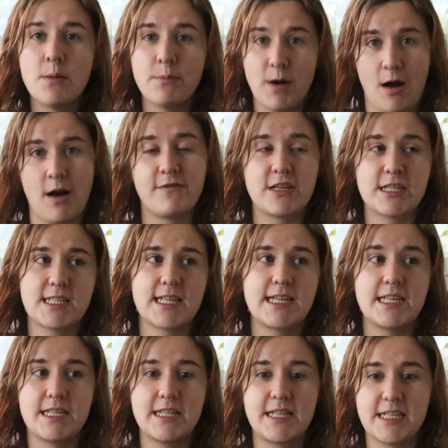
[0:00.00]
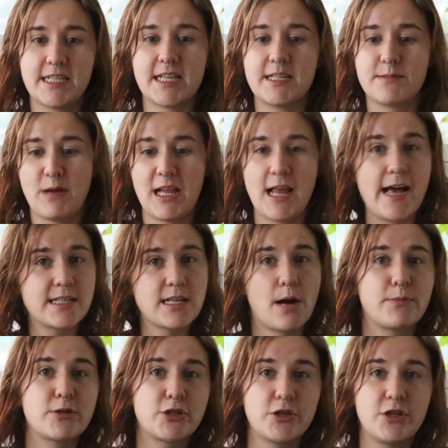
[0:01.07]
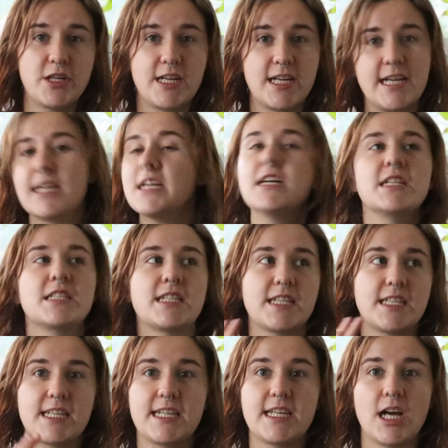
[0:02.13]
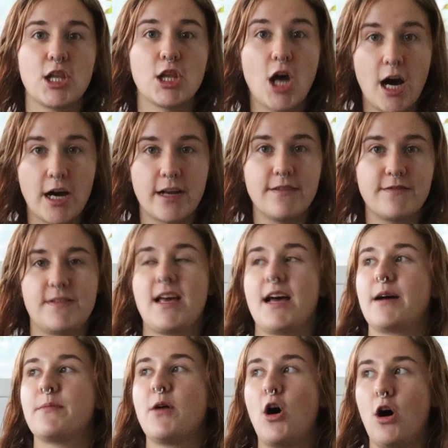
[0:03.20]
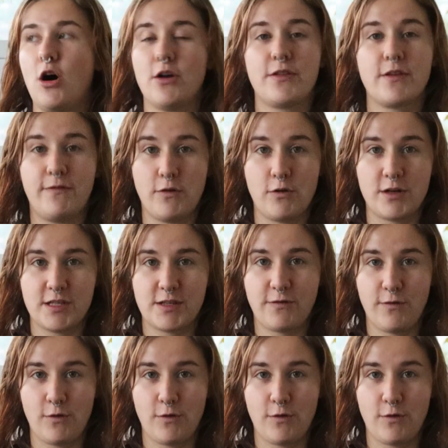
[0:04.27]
but obviously this is my last opportunity to see a lot of them on the forest